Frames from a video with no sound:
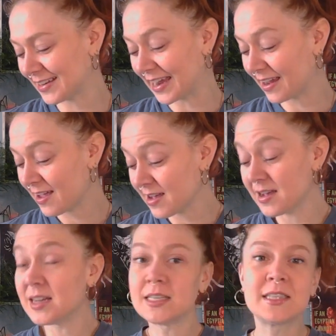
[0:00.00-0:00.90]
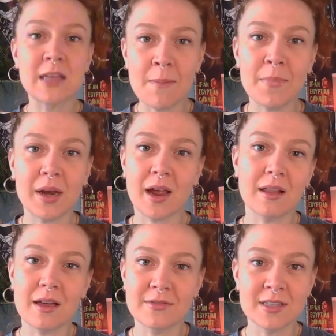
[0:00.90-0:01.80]
Like, somebody I
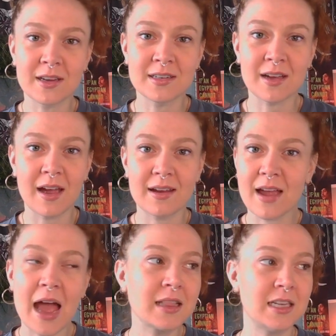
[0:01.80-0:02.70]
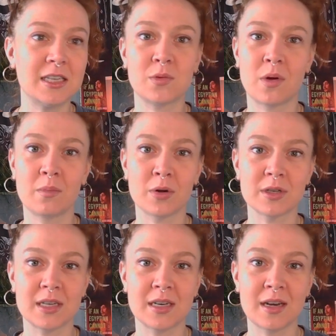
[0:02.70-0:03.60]
love is gonna die. At least one
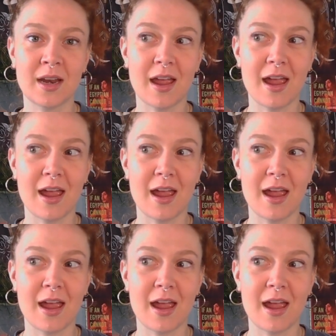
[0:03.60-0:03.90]
person.